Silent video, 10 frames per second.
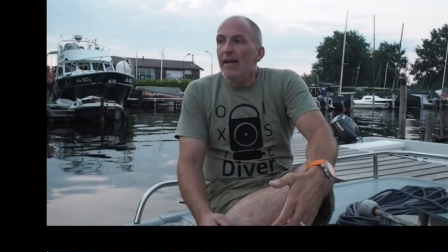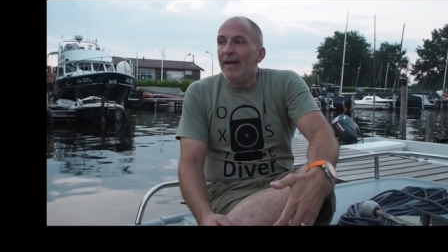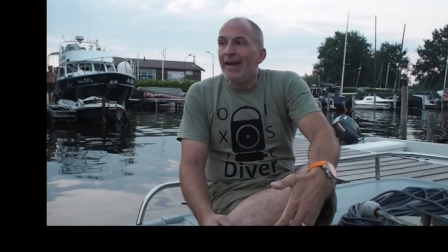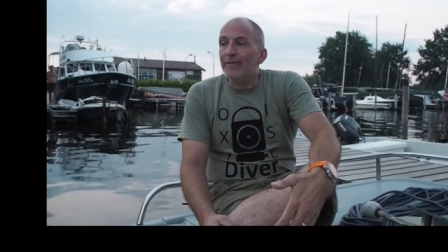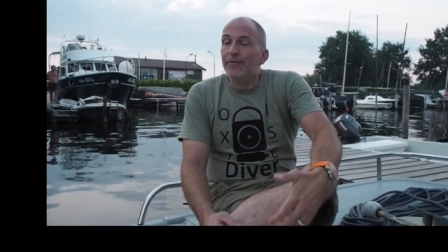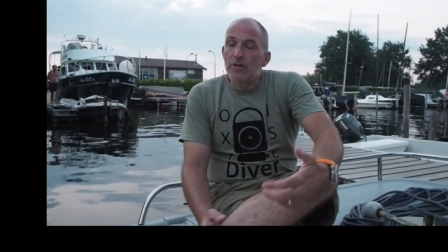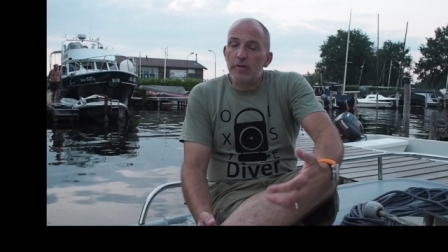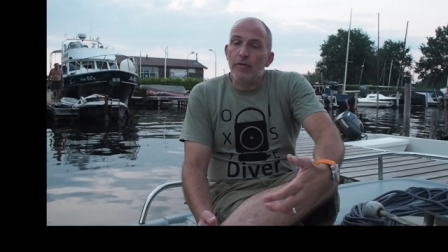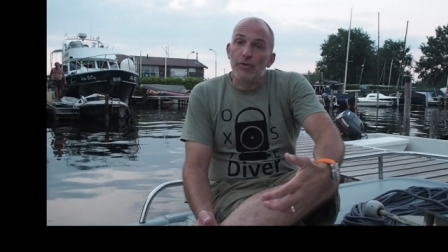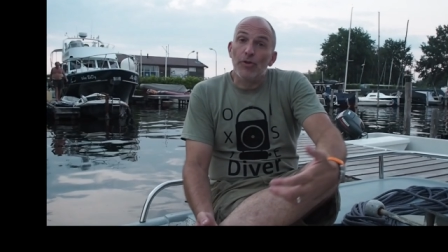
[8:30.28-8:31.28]
And first
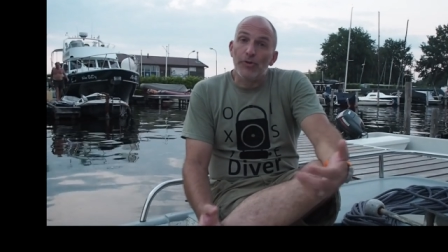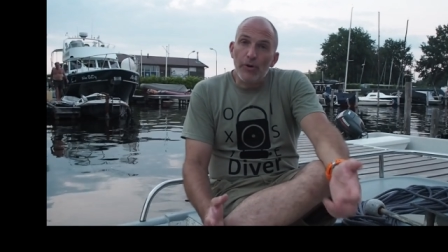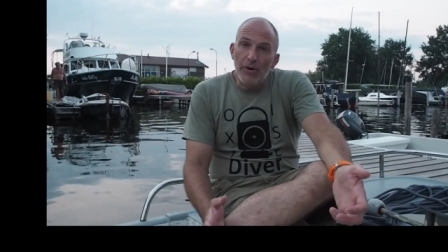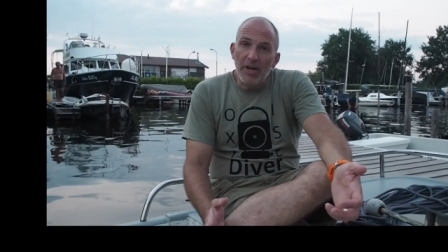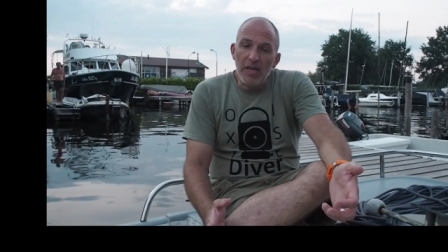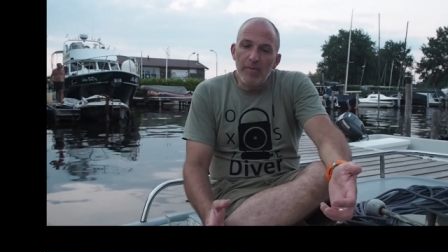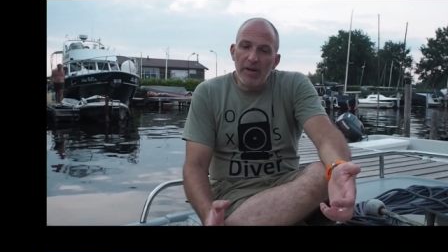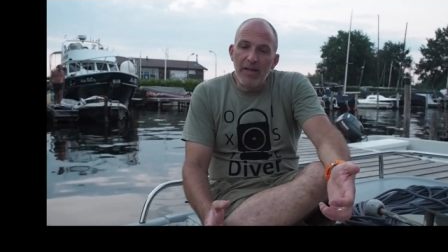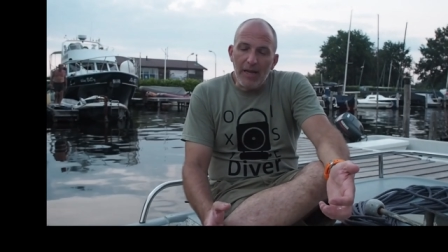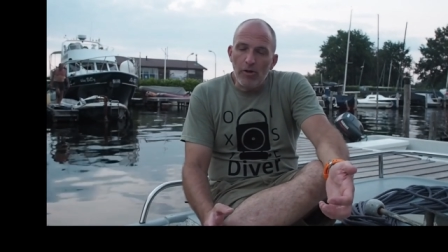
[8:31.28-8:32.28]
of all, don't hurt
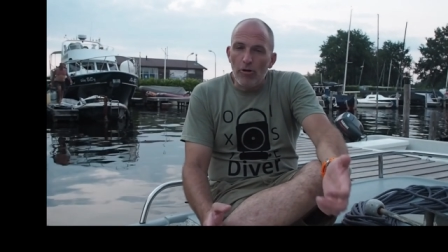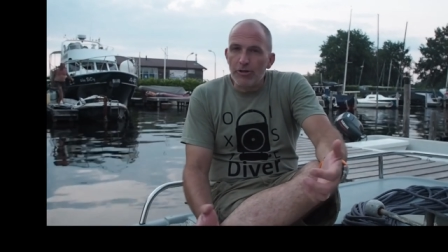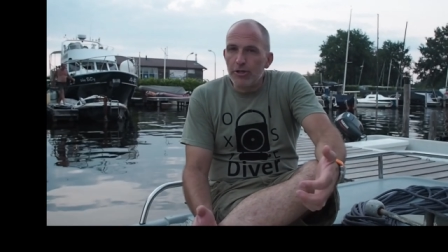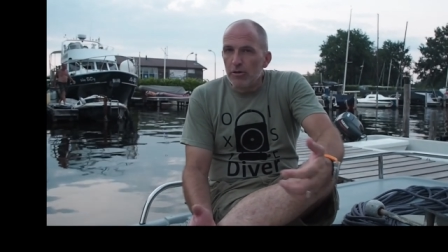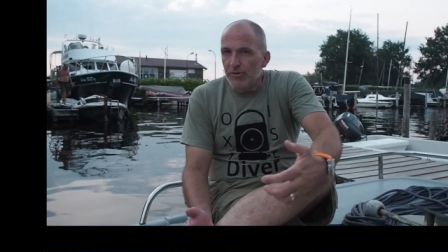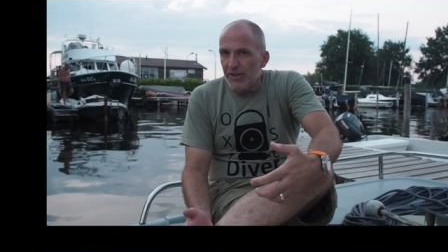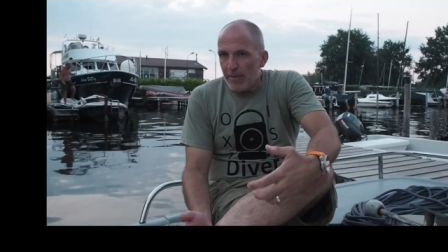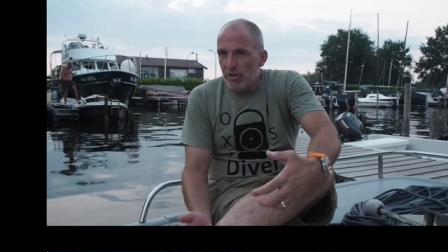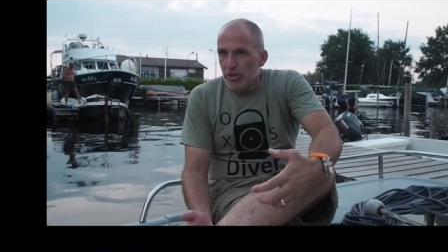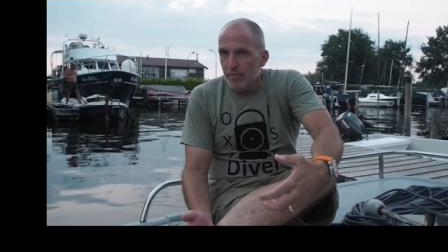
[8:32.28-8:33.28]
anybody and also don't
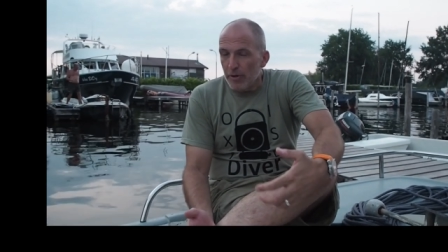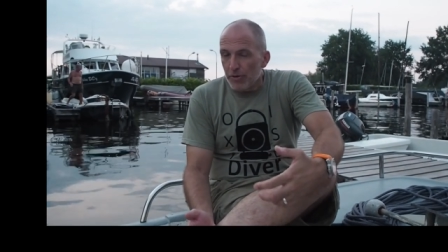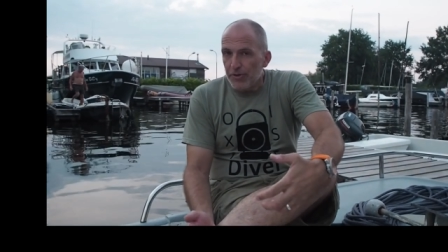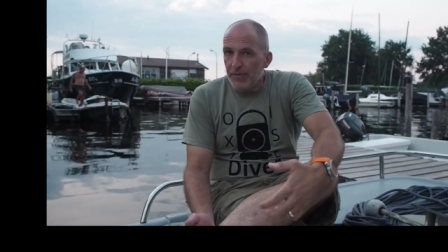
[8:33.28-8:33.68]
damage the boat.